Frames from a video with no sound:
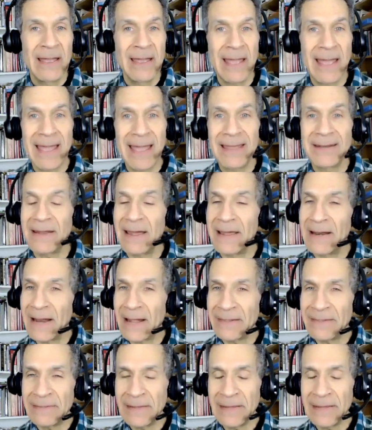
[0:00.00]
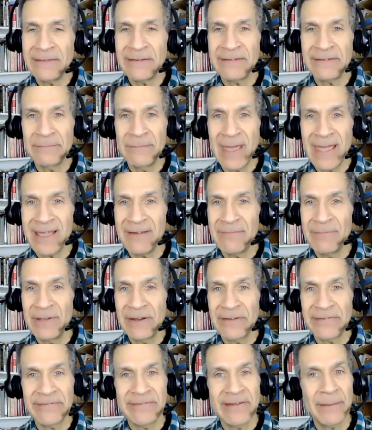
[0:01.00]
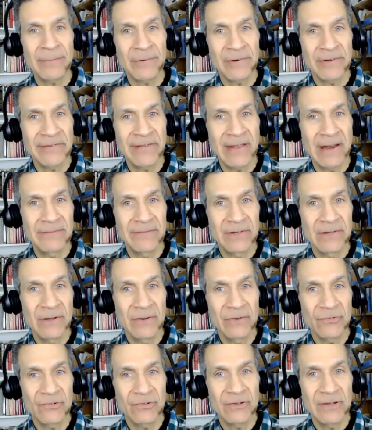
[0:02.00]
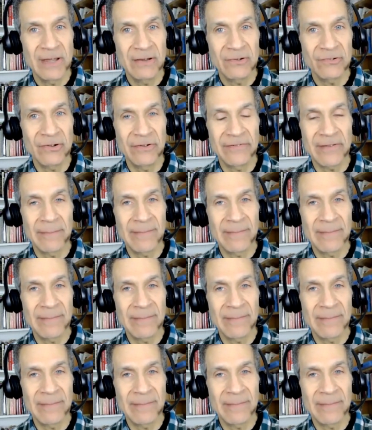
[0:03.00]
had, and I think this may have been a separate set of negotiations.